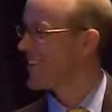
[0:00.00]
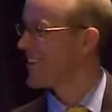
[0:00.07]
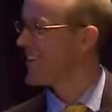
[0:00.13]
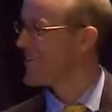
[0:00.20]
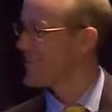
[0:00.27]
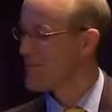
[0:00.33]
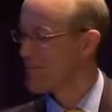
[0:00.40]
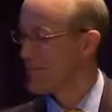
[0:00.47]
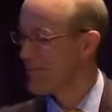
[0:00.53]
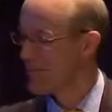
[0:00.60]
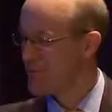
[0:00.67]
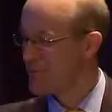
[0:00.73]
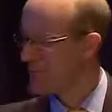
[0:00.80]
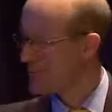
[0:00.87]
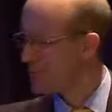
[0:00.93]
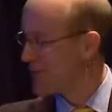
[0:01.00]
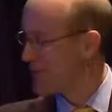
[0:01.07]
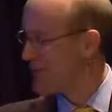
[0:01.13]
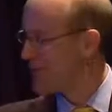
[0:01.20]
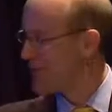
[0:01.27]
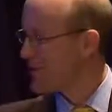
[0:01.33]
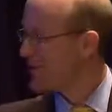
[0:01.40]
Harry Markowitz, we
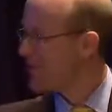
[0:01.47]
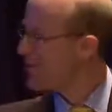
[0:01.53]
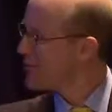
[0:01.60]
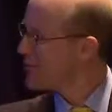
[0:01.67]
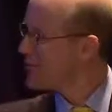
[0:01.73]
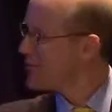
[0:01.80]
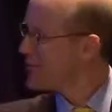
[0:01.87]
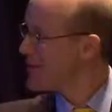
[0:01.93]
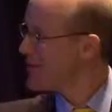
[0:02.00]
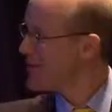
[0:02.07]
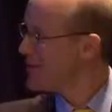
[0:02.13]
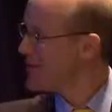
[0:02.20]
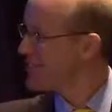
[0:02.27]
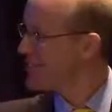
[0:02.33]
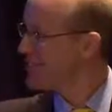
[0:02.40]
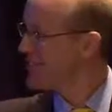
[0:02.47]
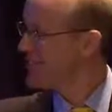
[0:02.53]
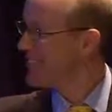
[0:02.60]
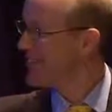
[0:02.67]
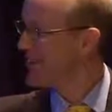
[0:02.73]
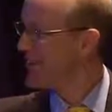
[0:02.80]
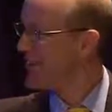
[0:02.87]
have a winner. You ever seen my slides yet?
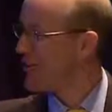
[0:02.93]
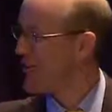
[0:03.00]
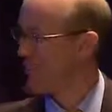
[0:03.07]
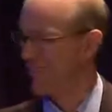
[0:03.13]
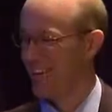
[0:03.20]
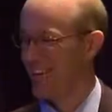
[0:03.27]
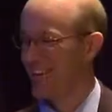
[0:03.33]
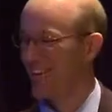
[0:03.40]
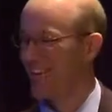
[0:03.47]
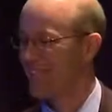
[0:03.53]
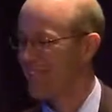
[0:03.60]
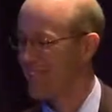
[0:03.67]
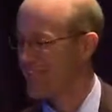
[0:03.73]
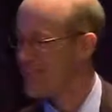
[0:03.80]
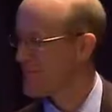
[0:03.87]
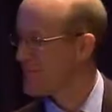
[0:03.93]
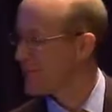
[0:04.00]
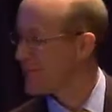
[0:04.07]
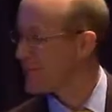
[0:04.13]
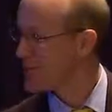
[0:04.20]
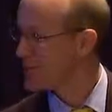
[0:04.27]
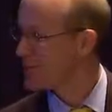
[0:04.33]
No. Okay.
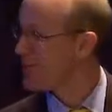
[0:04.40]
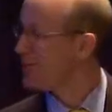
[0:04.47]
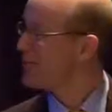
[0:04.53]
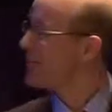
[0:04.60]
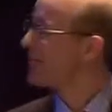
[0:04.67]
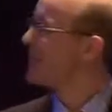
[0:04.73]
Prize for you.